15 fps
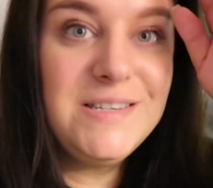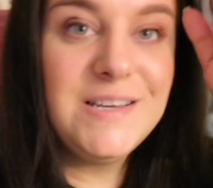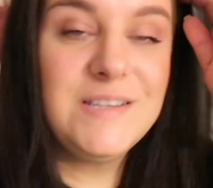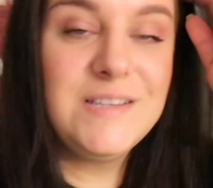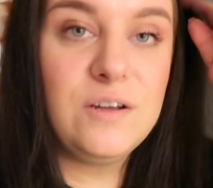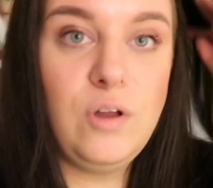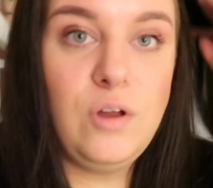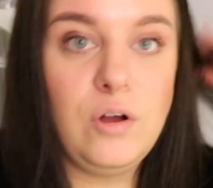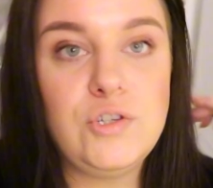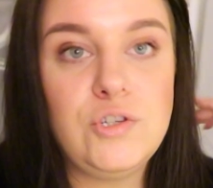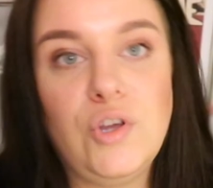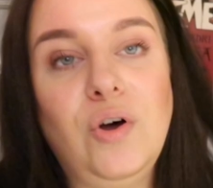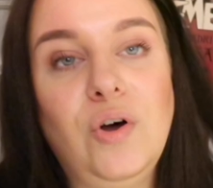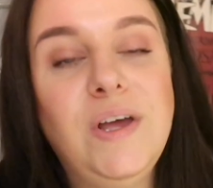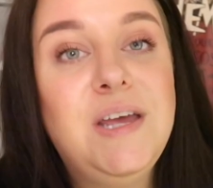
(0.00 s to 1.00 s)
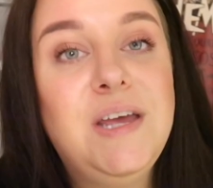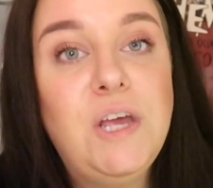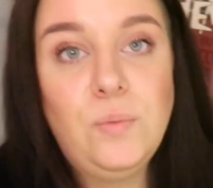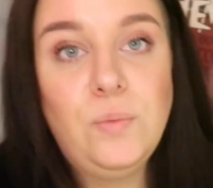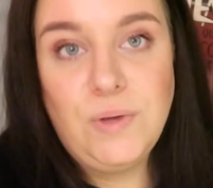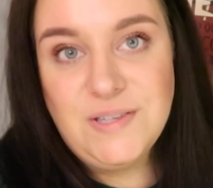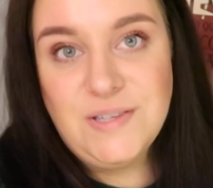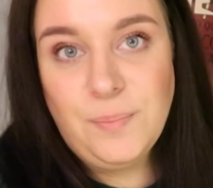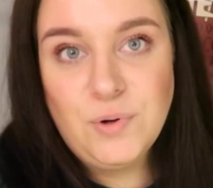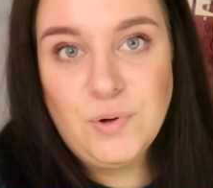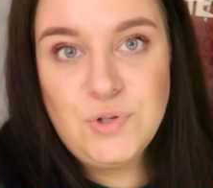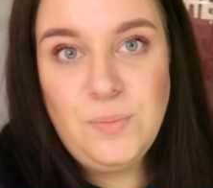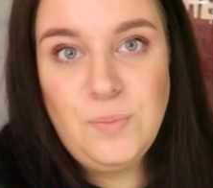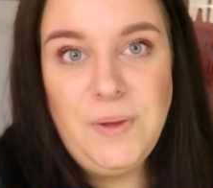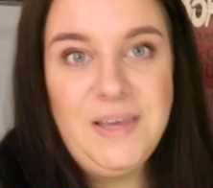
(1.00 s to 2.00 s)
6 o'clock, so we're
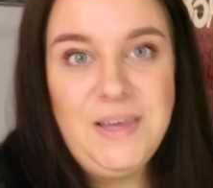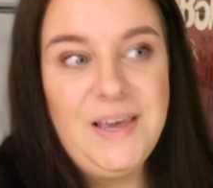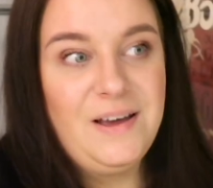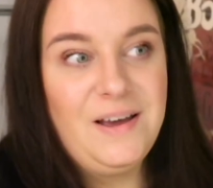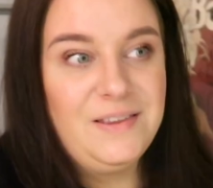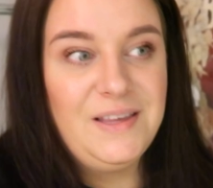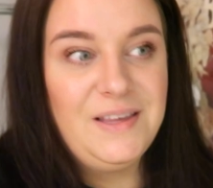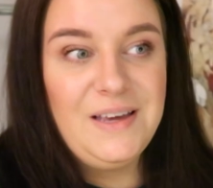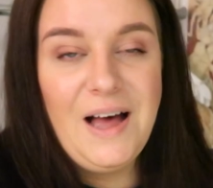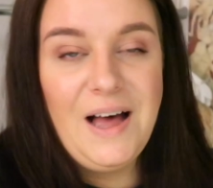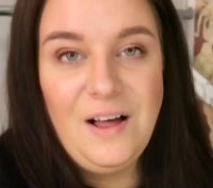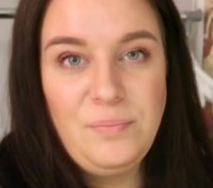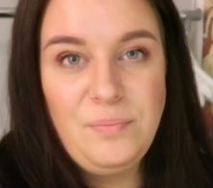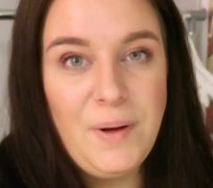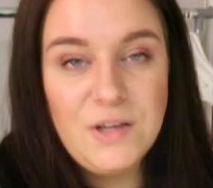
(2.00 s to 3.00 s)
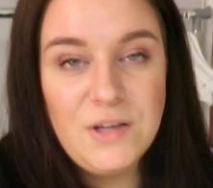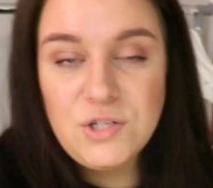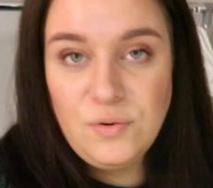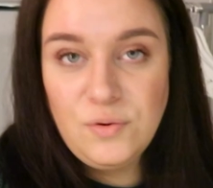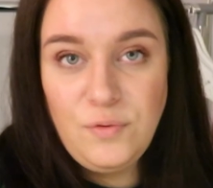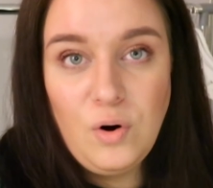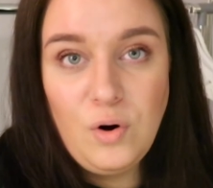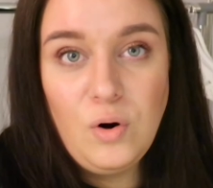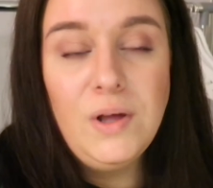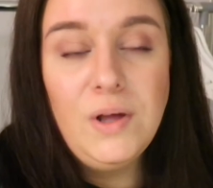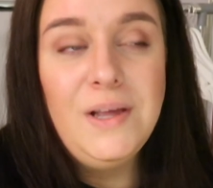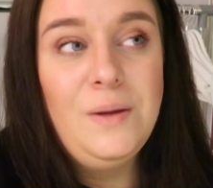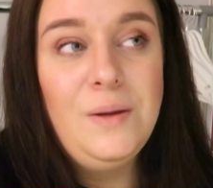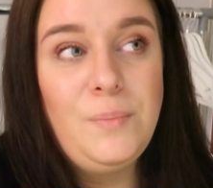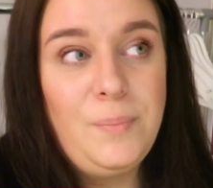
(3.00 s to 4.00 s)
supposed to be here, I think, half past 4.
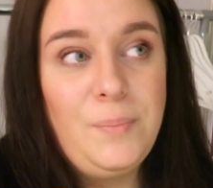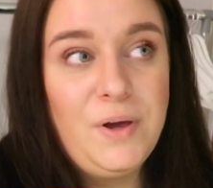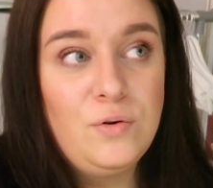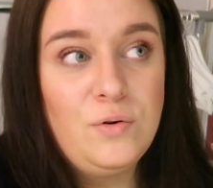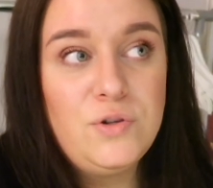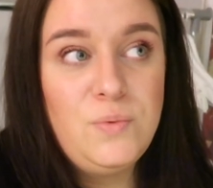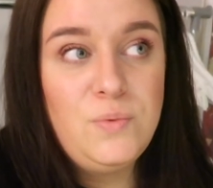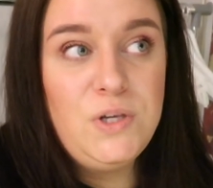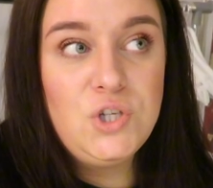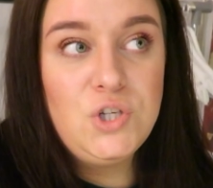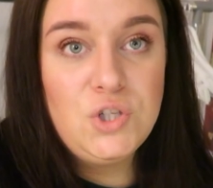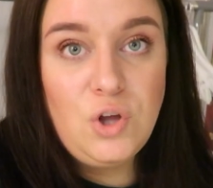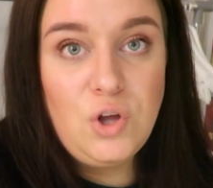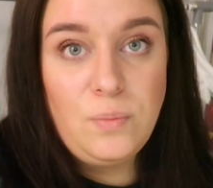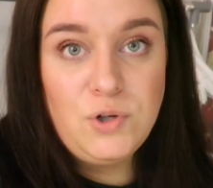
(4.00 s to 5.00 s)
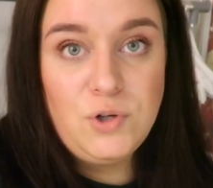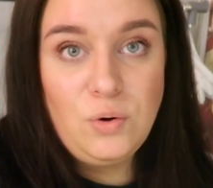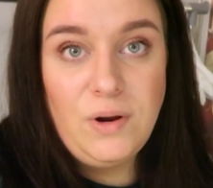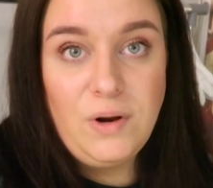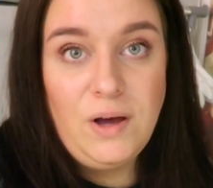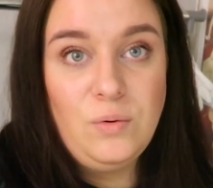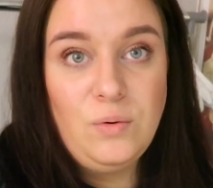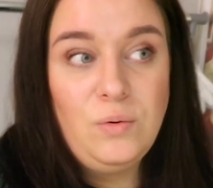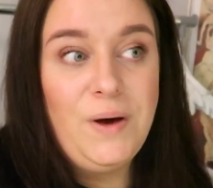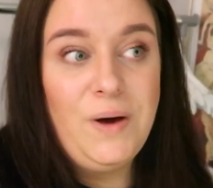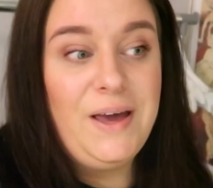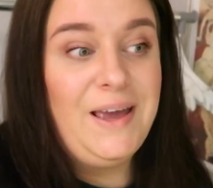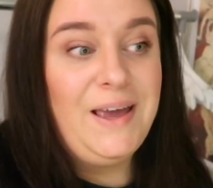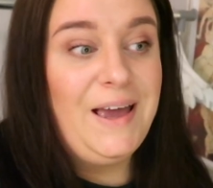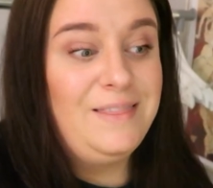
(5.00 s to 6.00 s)
But because we stopped on our
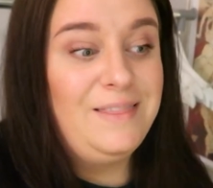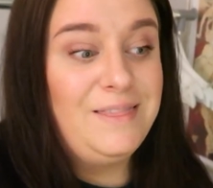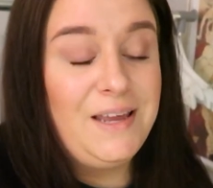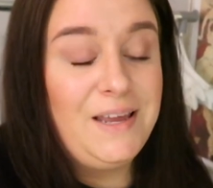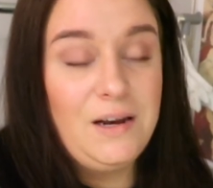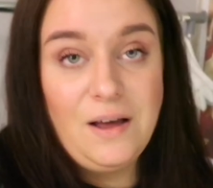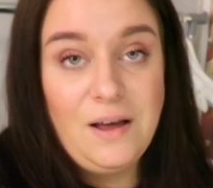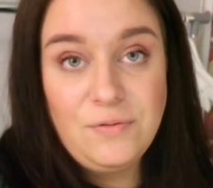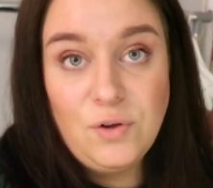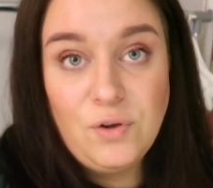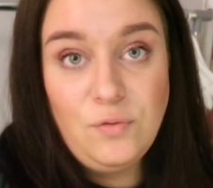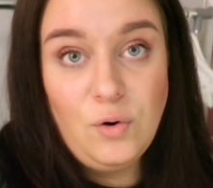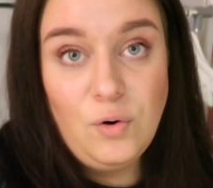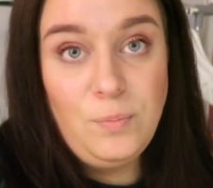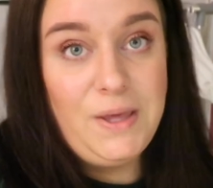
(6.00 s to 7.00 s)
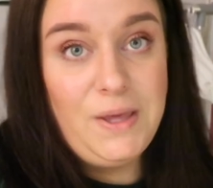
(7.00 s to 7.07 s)
way and then after 4